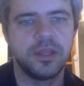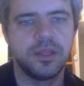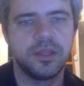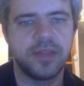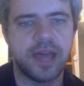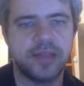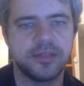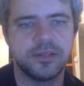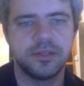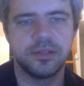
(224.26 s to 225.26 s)

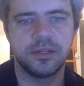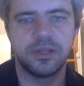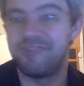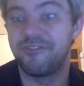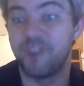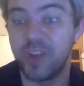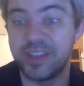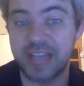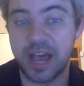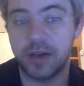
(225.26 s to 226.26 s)
that. It
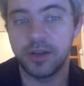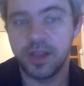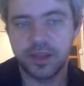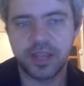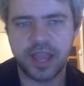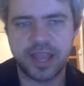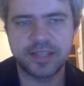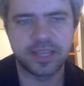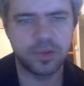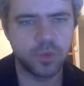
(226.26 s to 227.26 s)
freaks out. Okay,
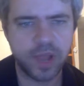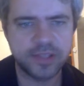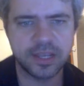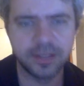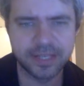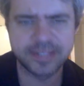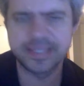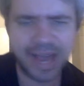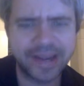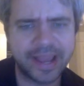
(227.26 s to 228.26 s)
it's like rectangle is
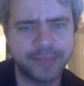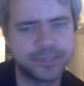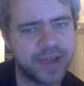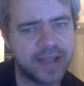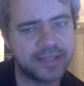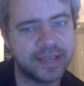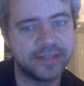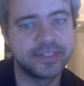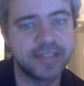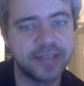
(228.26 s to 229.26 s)
not abstract
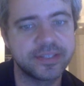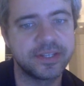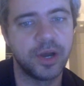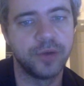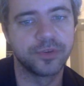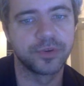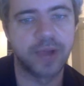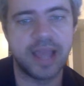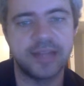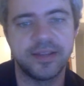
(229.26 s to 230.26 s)
and doesn't
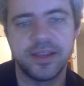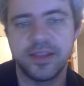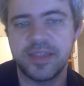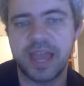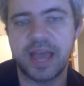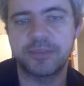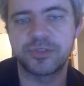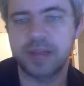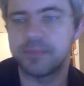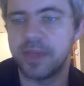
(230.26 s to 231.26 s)
override the
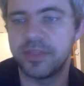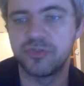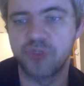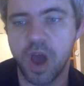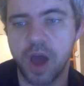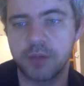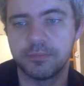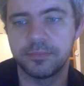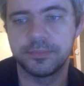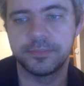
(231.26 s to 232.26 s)
abstract method draw.
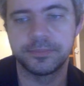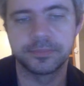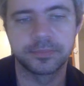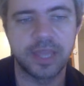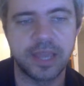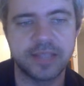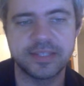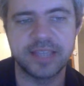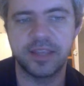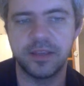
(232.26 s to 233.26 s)
Okay, it's
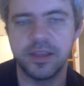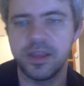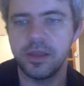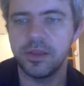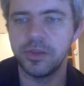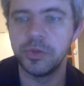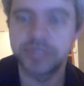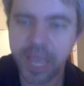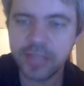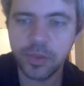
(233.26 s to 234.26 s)
saying you
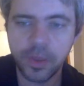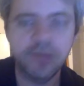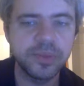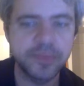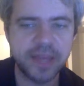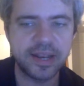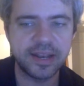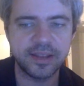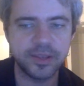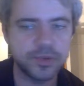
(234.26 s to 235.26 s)
said you implemented
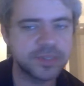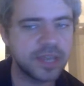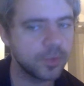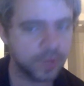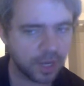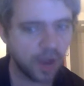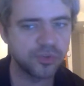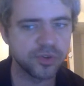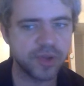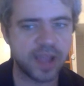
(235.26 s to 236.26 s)
it, you said you were going to
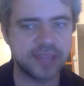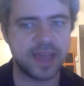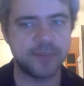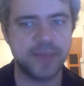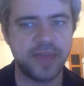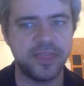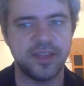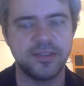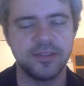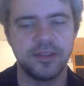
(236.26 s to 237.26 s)
override that
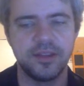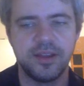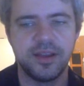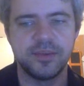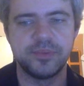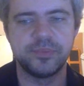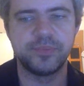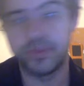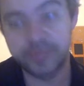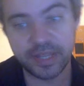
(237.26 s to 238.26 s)
method,
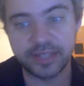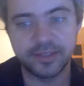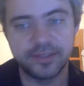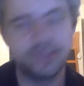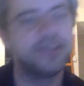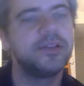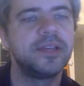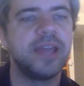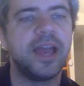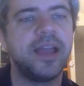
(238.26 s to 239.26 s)
but you didn't.
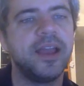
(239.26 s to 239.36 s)
Okay,